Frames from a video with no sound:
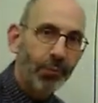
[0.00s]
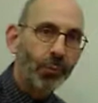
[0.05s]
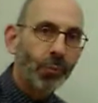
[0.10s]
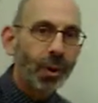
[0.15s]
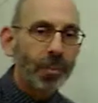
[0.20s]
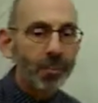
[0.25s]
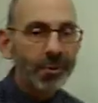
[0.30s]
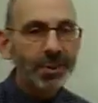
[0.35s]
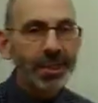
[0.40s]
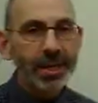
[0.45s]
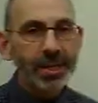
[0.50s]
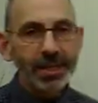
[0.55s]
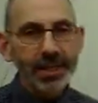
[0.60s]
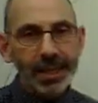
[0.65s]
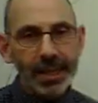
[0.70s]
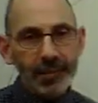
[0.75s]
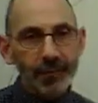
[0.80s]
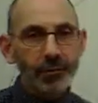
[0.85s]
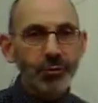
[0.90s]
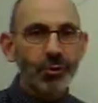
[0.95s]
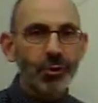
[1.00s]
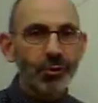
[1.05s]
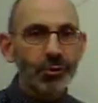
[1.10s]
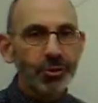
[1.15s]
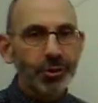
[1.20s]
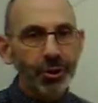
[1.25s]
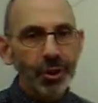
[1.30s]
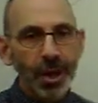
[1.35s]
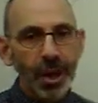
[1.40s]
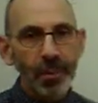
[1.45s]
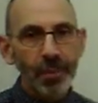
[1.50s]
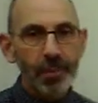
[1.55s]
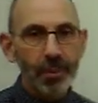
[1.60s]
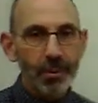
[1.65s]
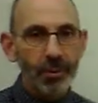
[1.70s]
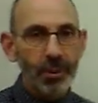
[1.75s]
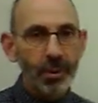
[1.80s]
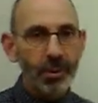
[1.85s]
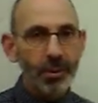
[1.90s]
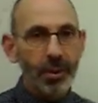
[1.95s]
represents the infrastructure of
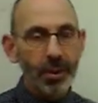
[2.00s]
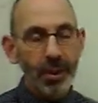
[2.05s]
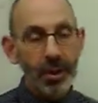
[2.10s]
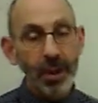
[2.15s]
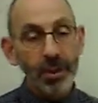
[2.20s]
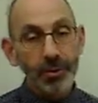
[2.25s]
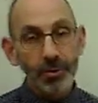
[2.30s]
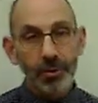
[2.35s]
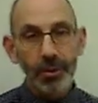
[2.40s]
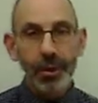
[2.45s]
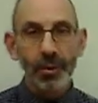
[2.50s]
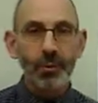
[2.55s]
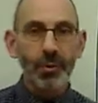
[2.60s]
the country.